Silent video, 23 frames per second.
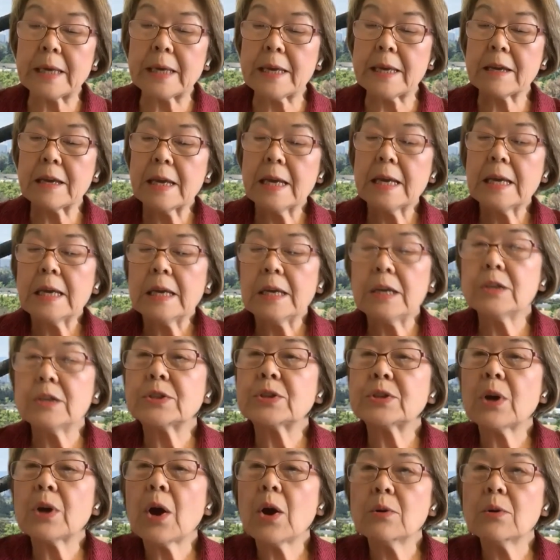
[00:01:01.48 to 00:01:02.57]
League is
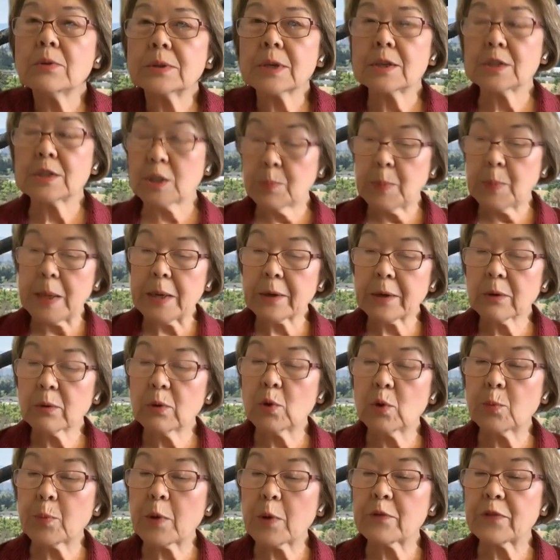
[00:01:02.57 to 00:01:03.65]
to host a speaker
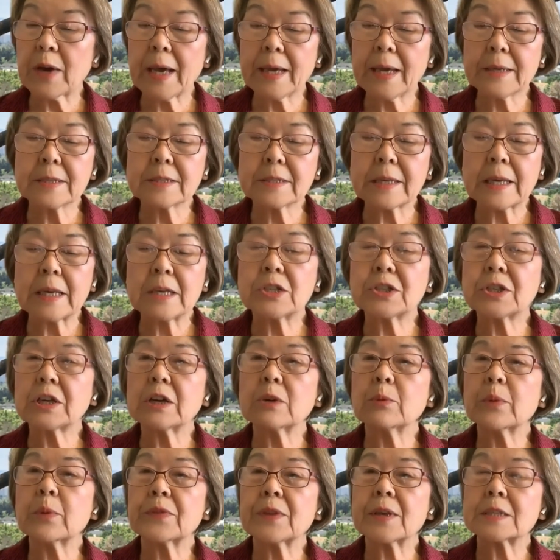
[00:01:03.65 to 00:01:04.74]
who will provide us and
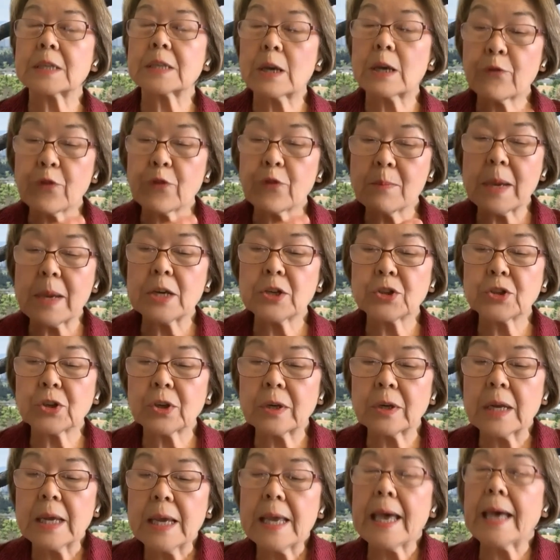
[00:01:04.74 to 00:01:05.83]
share with us
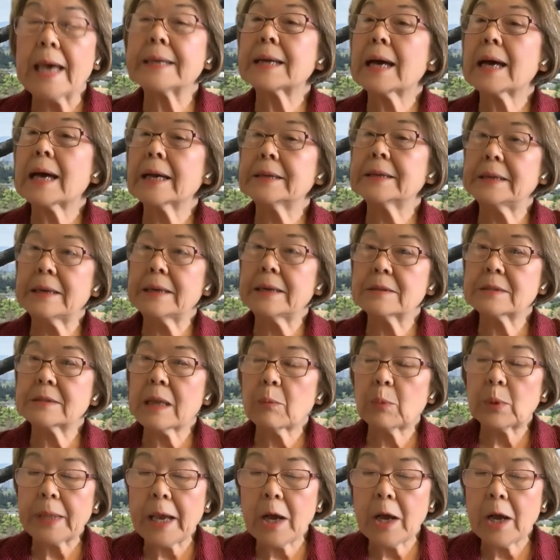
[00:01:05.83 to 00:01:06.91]
information and ideas
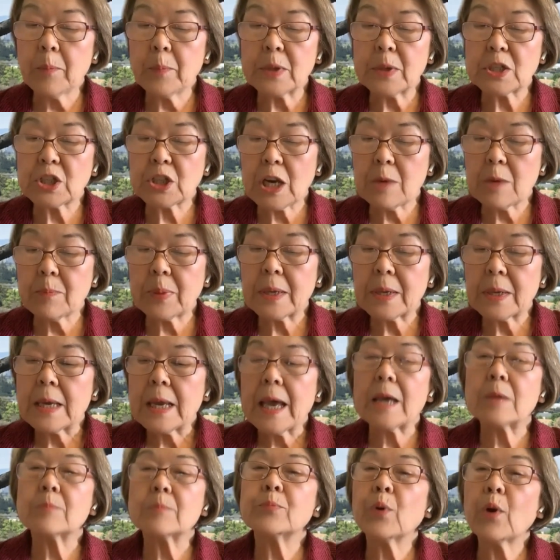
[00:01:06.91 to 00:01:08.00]
that will help us shape
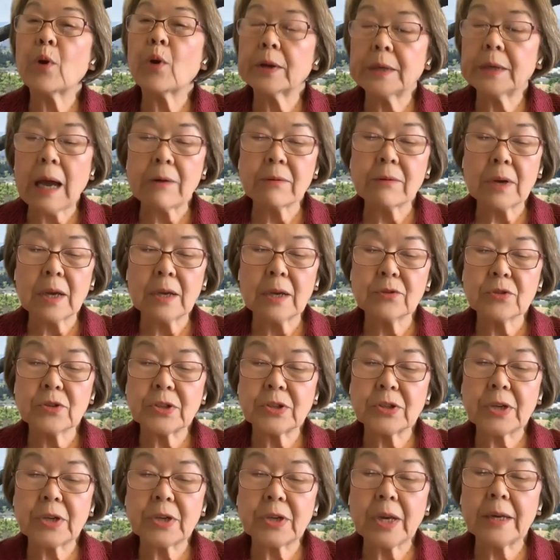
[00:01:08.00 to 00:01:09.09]
and broaden our
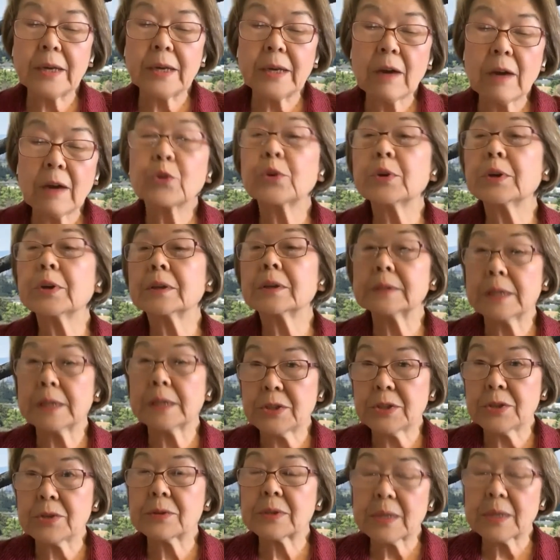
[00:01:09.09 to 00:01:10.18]
understanding of critical
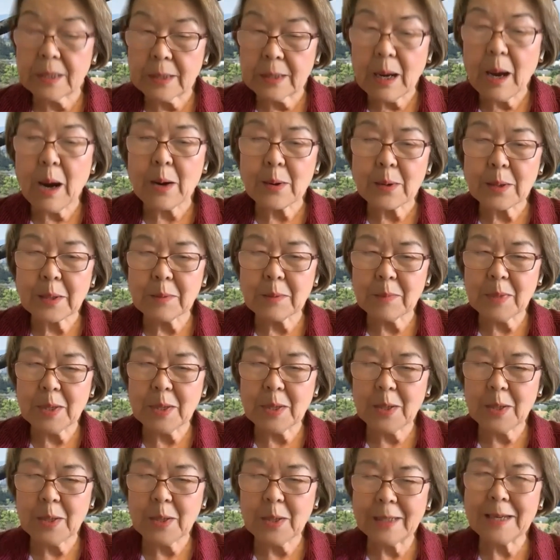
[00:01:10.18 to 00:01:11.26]
issues in our
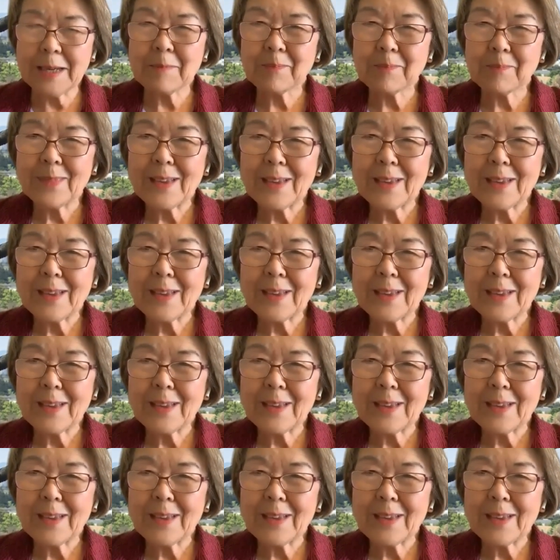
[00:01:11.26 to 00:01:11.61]
community.